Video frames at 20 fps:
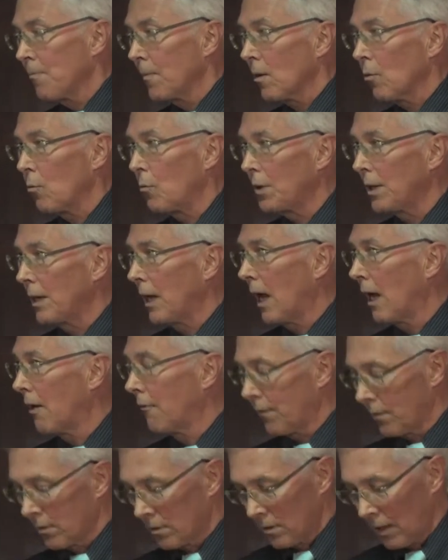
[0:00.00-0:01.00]
we
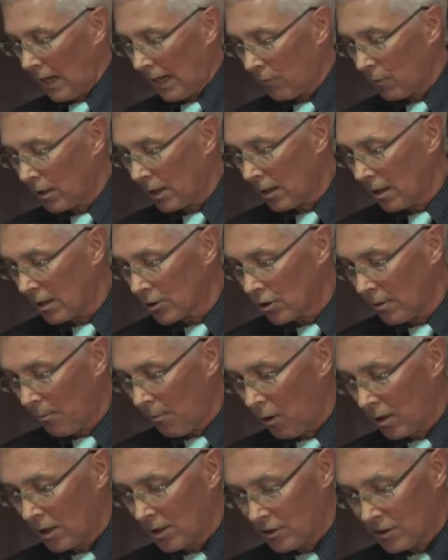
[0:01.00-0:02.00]
have an agriculture
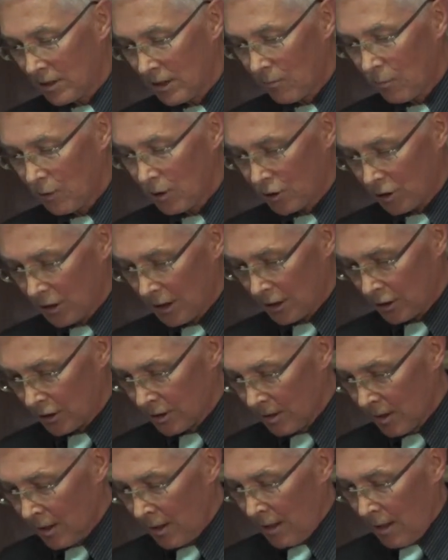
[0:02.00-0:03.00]
policy which
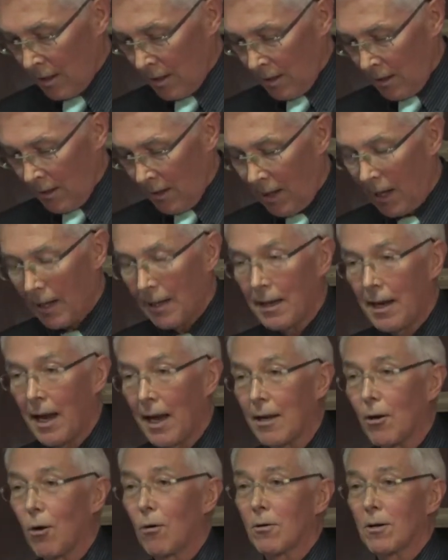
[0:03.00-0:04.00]
is, and
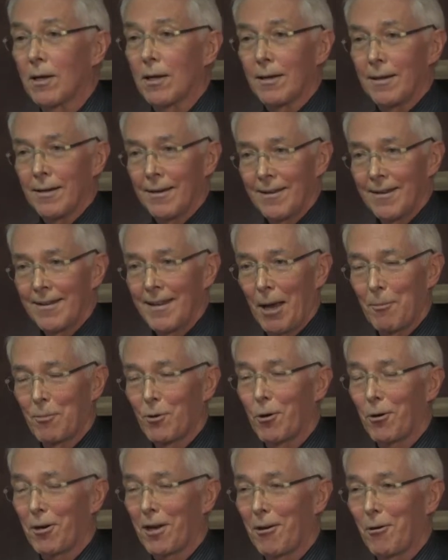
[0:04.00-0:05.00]
again I'm
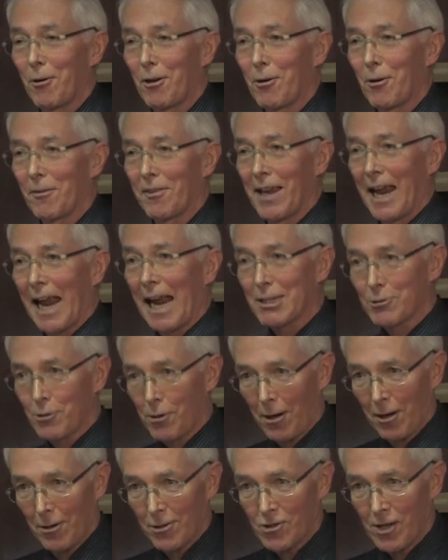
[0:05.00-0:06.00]
talking only on the
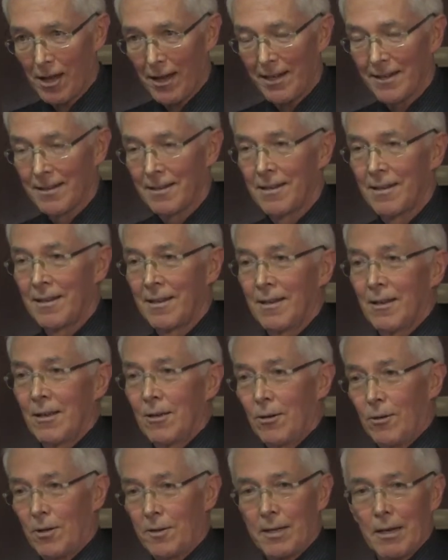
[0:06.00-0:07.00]
external side.
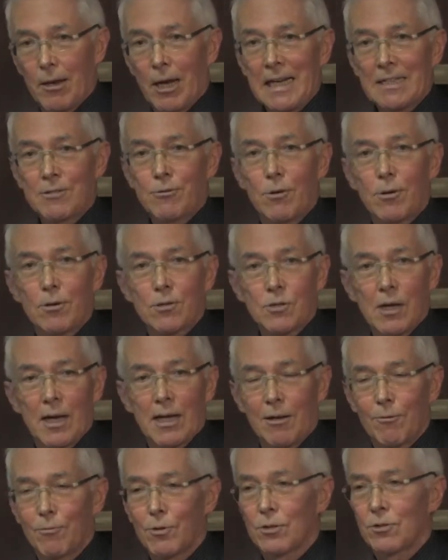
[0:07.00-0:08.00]
On the external
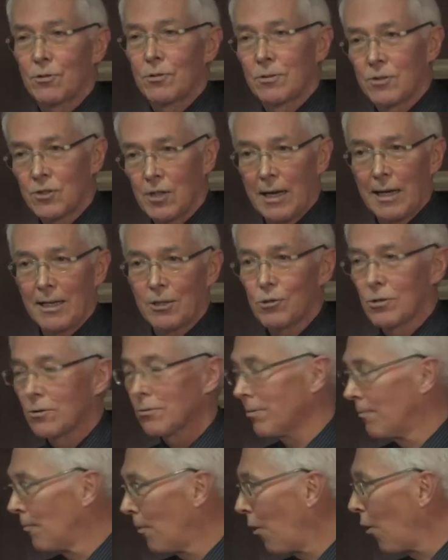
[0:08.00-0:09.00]
side, I would say
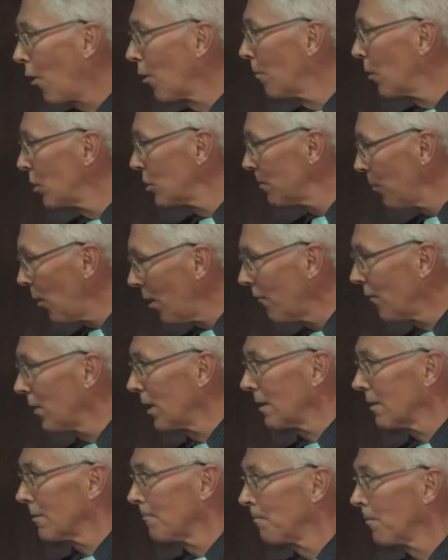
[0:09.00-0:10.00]
it's almost
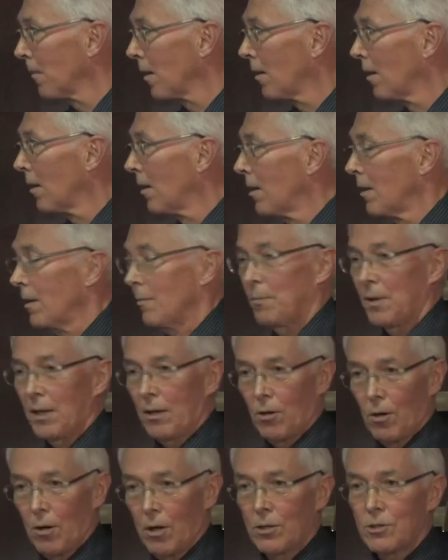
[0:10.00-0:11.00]
perfect,
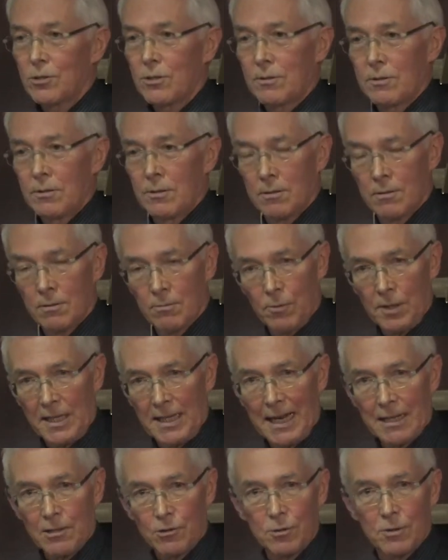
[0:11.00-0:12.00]
because we
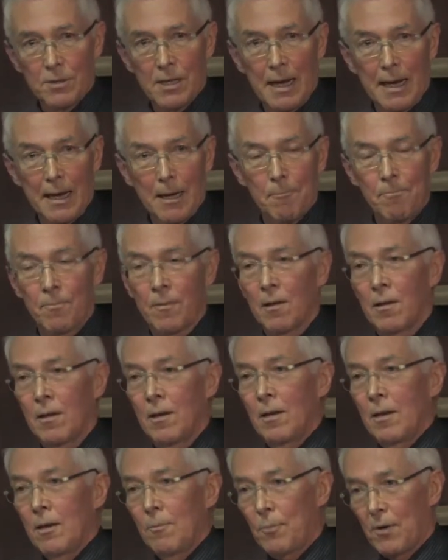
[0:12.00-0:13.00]
get today
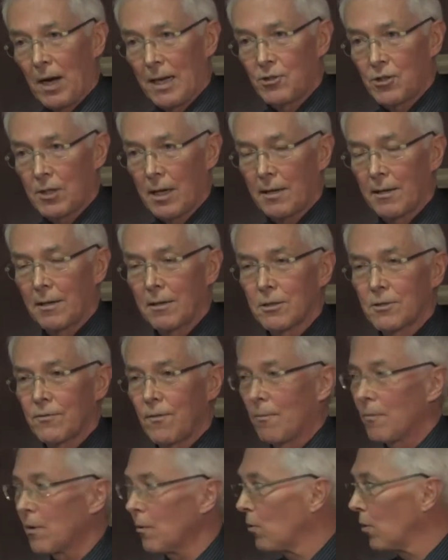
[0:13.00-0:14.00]
price signals
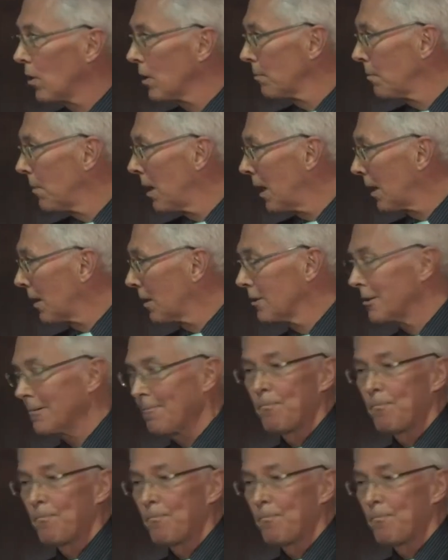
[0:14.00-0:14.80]
from the world market,